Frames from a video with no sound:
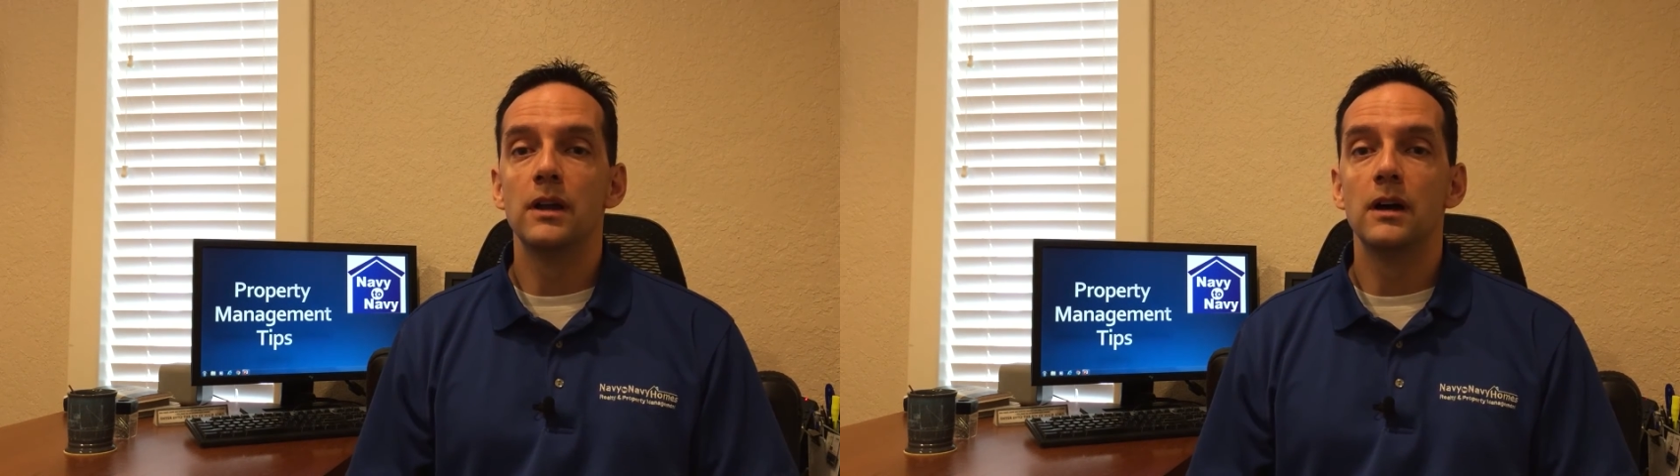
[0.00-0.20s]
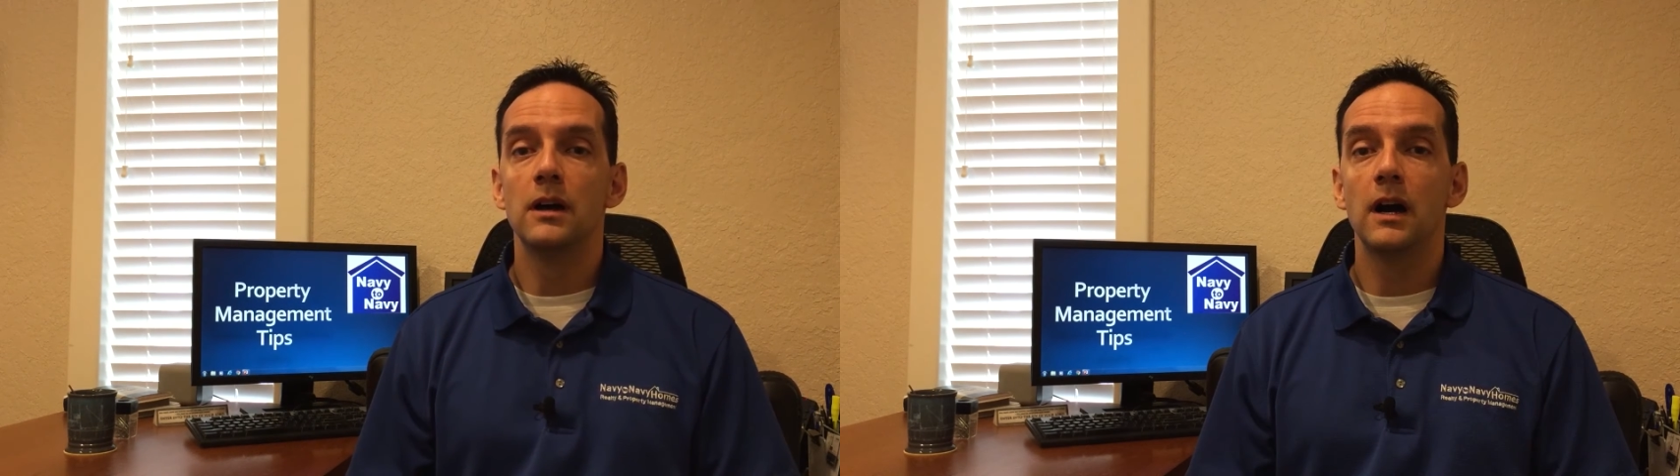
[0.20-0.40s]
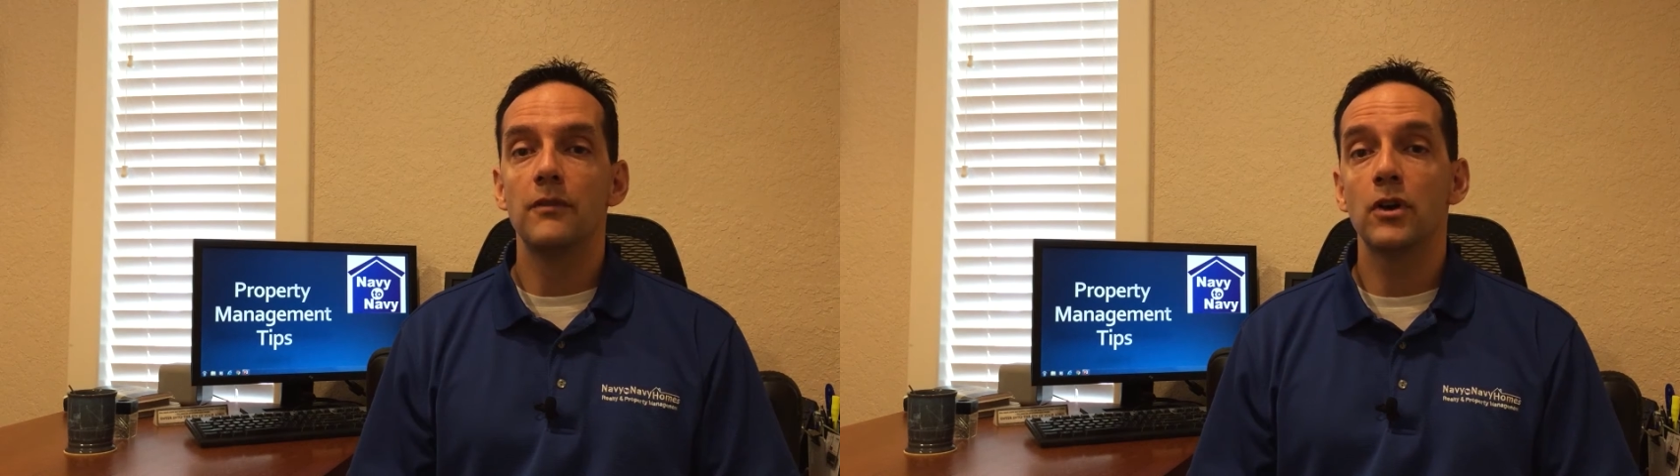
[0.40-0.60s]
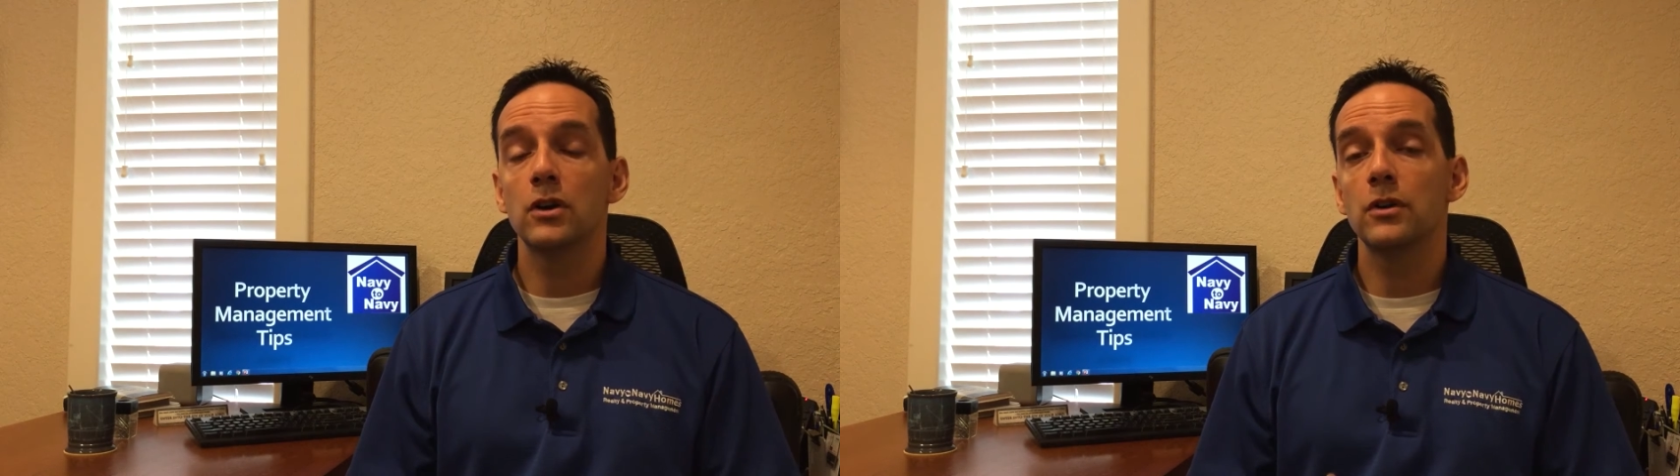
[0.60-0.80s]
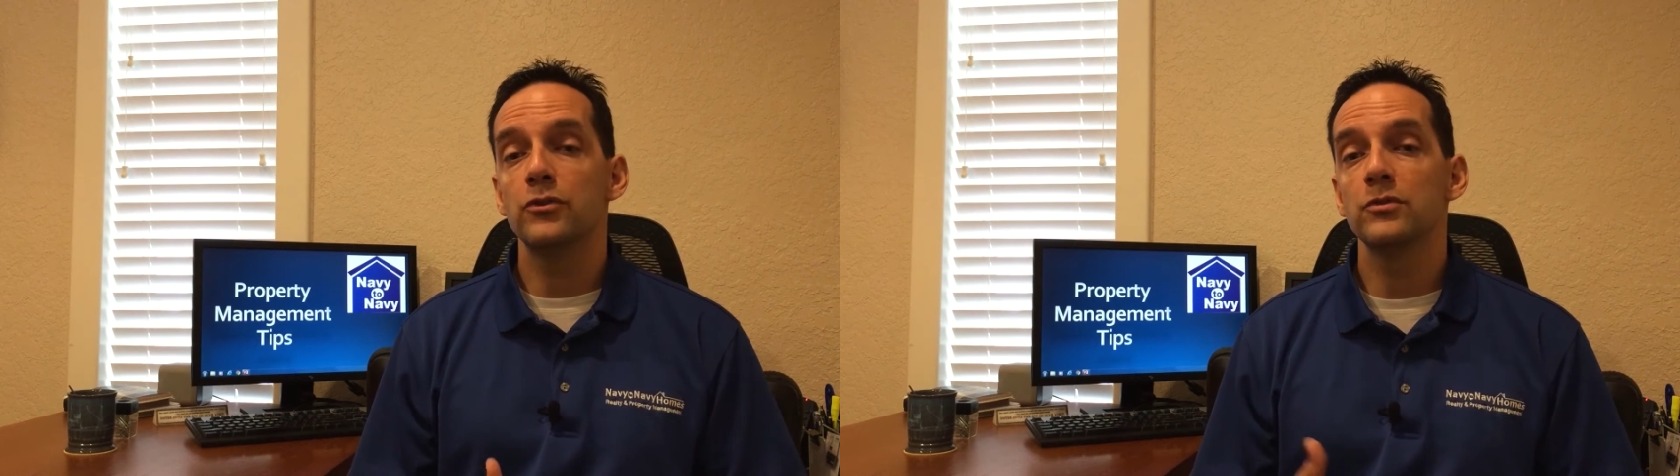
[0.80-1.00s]
I've
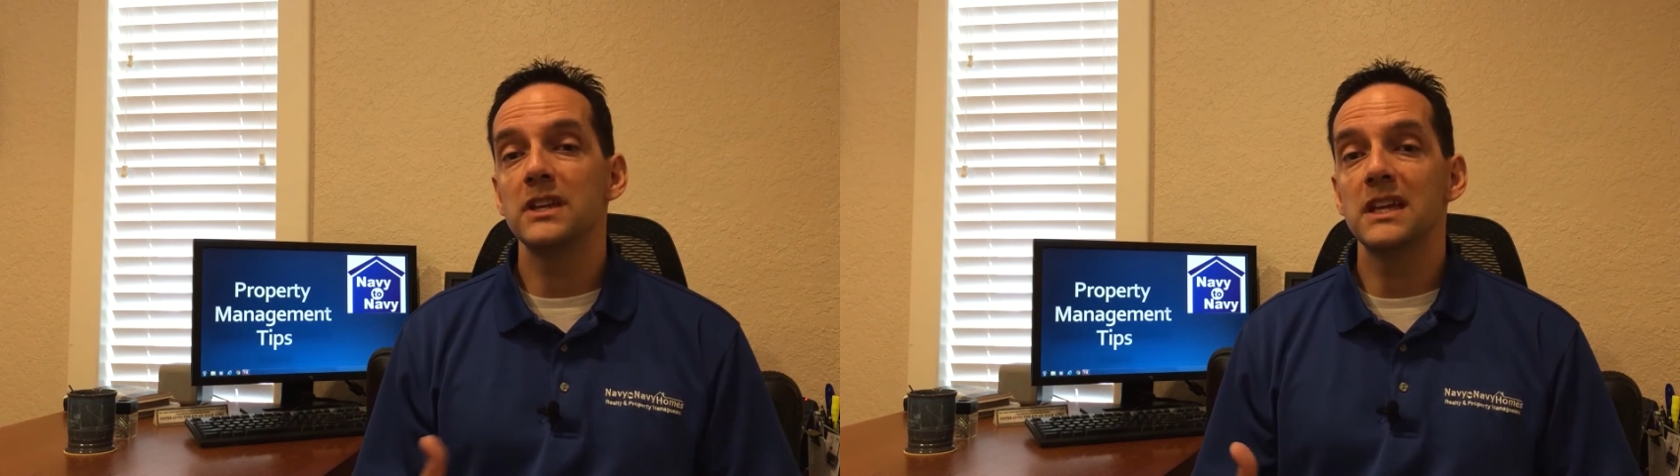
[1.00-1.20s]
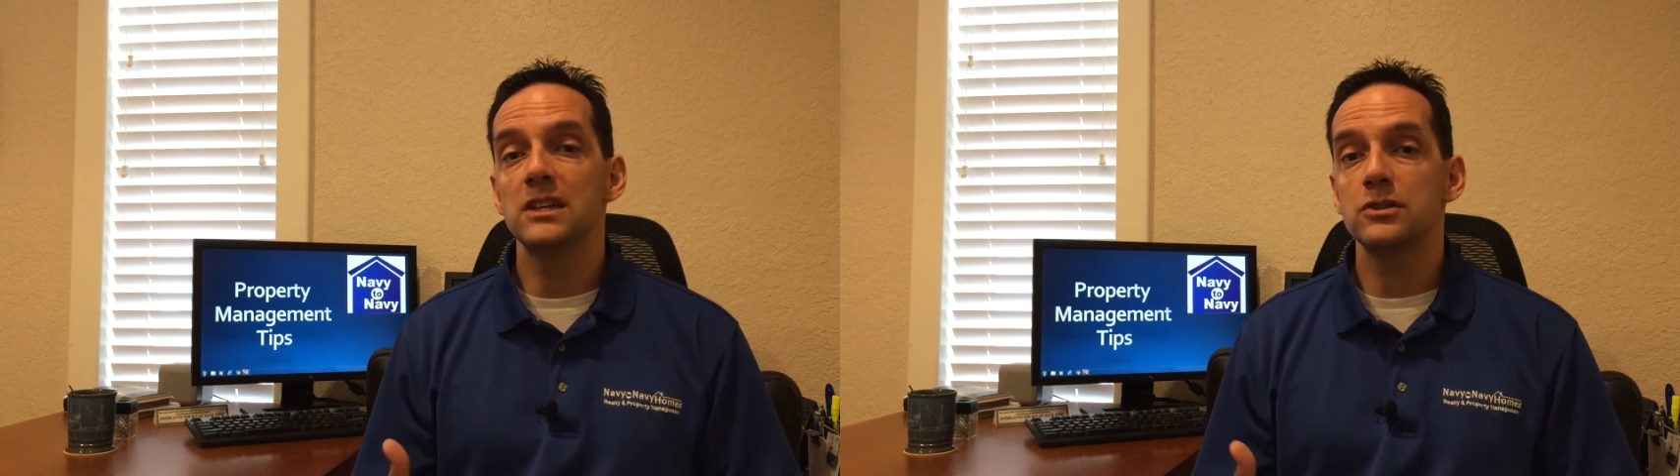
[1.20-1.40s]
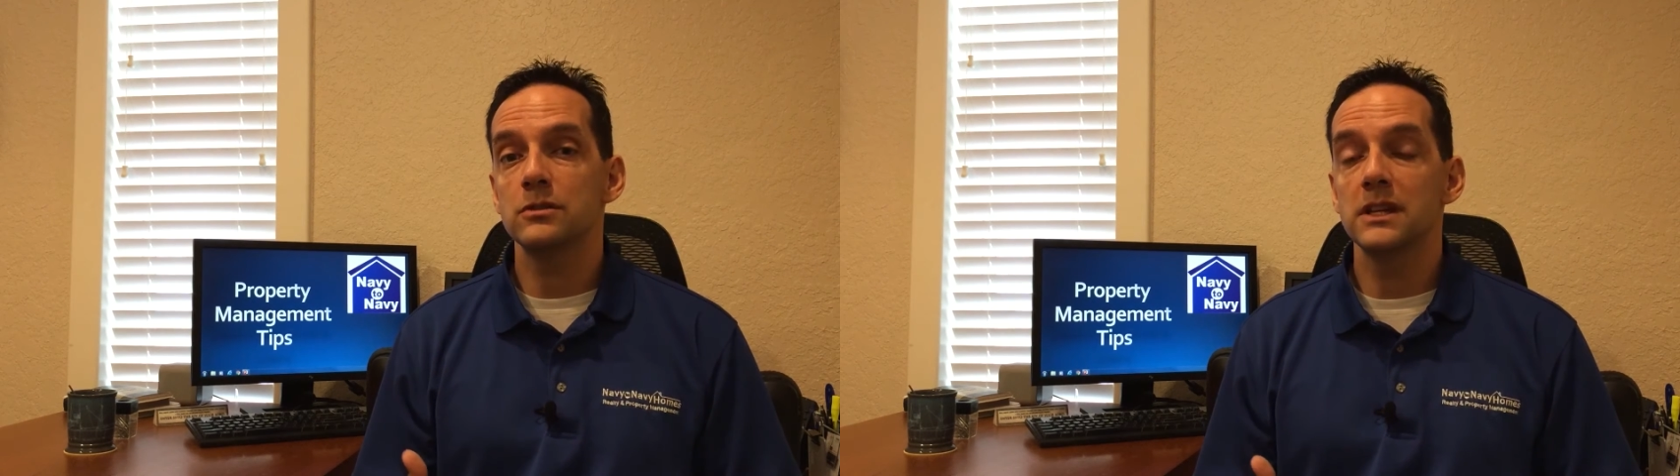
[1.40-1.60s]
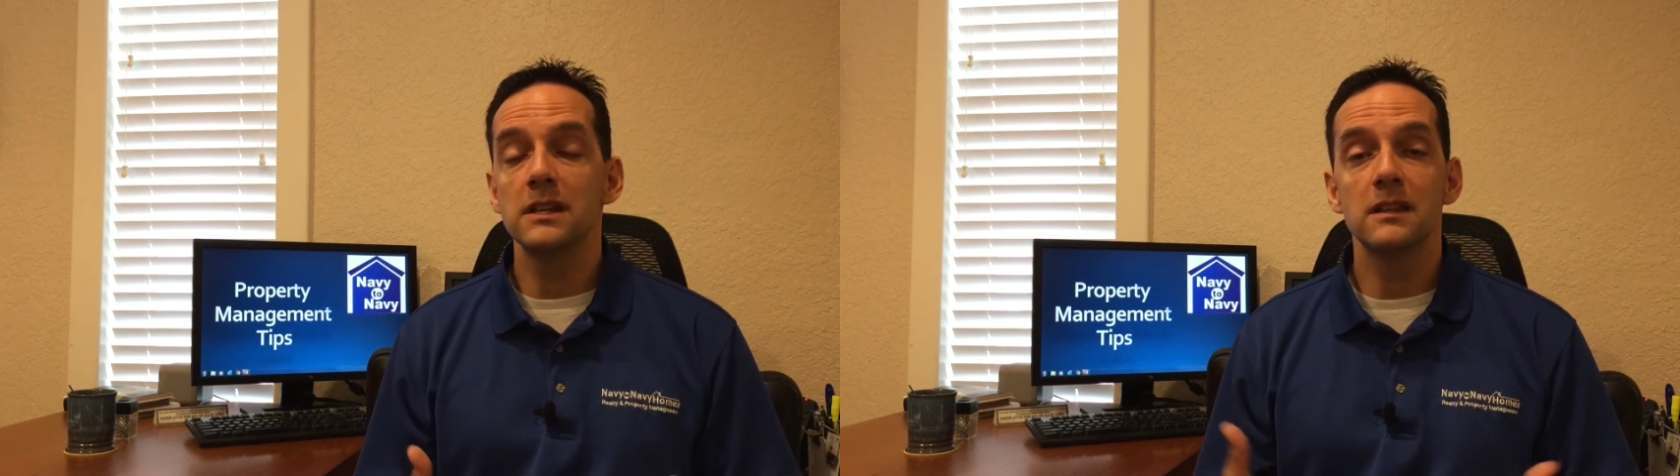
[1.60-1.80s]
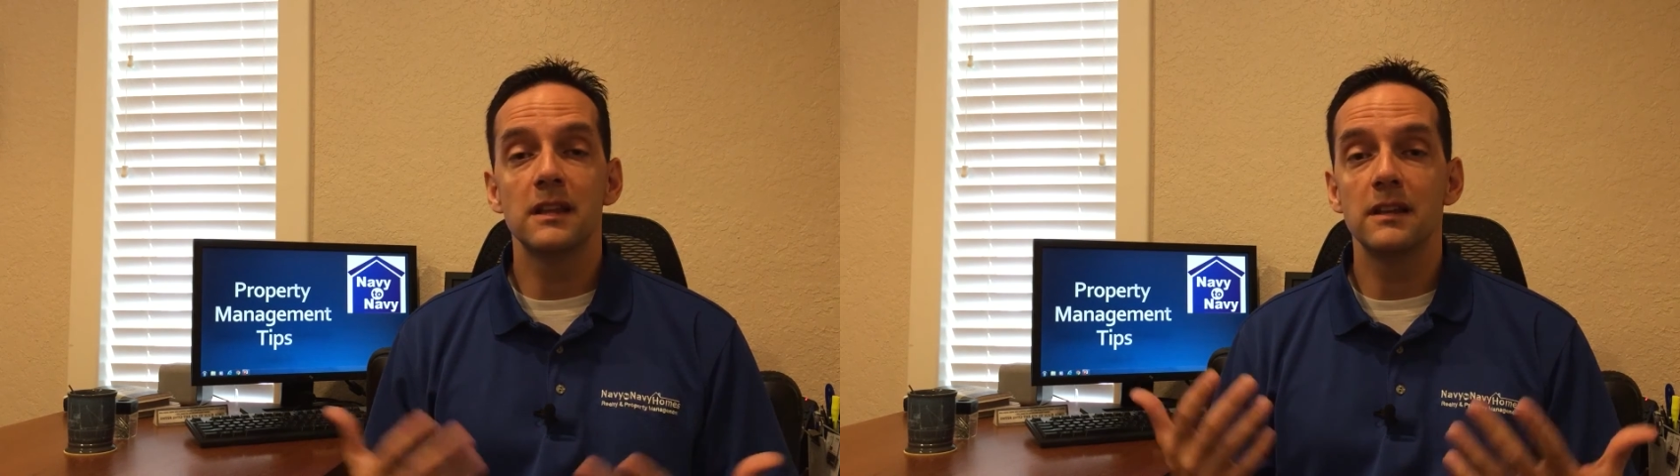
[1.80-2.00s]
heard through the
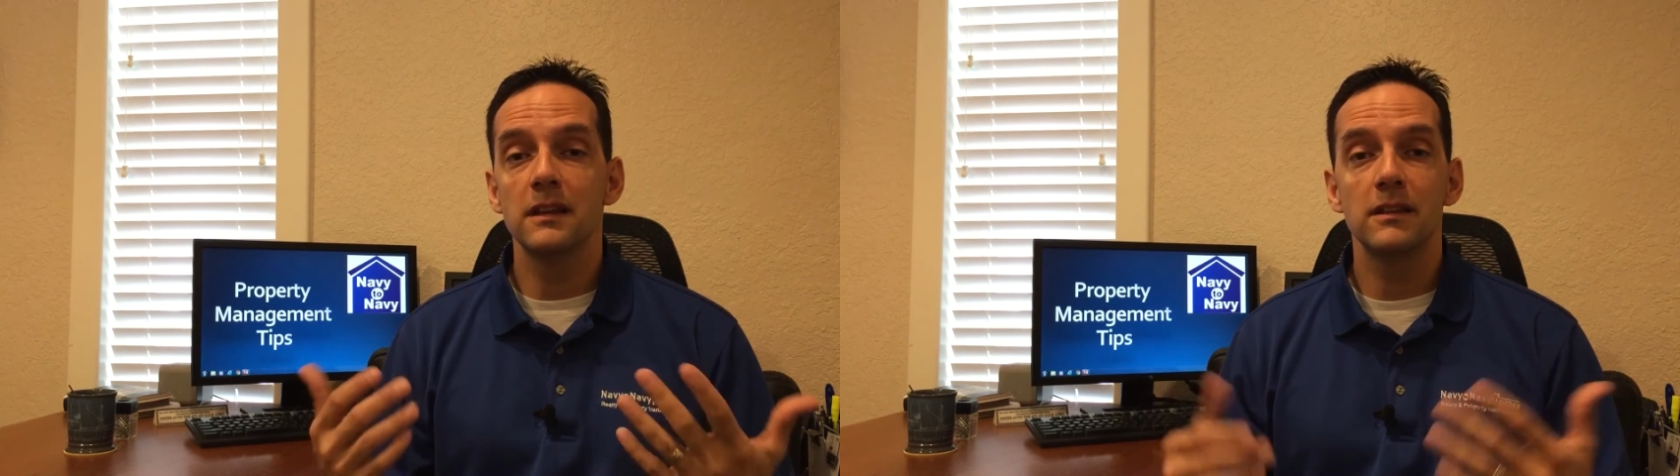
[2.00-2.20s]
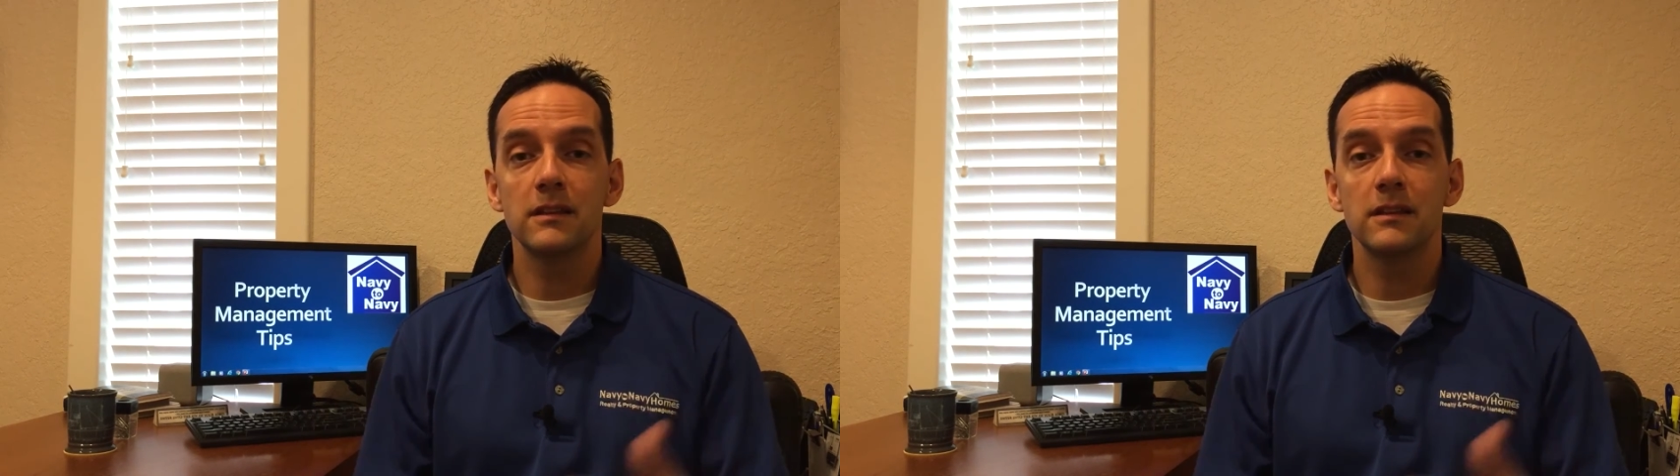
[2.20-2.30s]
industry that